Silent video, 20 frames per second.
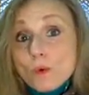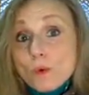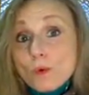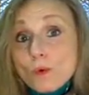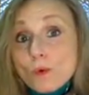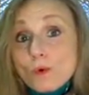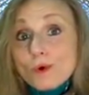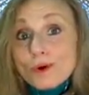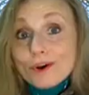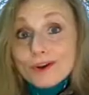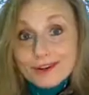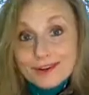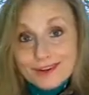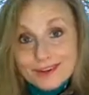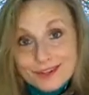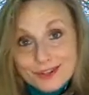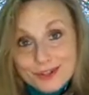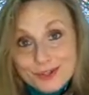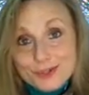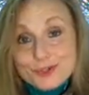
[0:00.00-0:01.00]
or
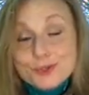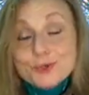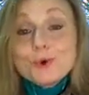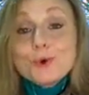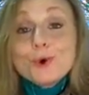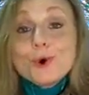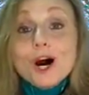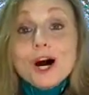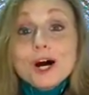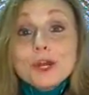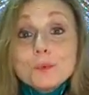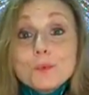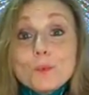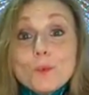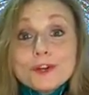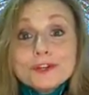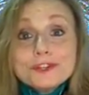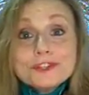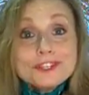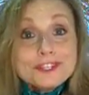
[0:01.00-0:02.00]
draw
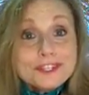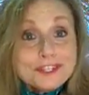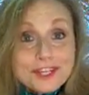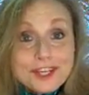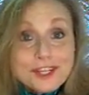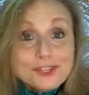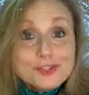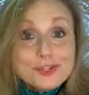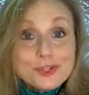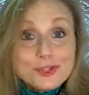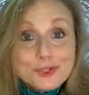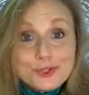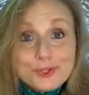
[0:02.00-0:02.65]
unwanted attention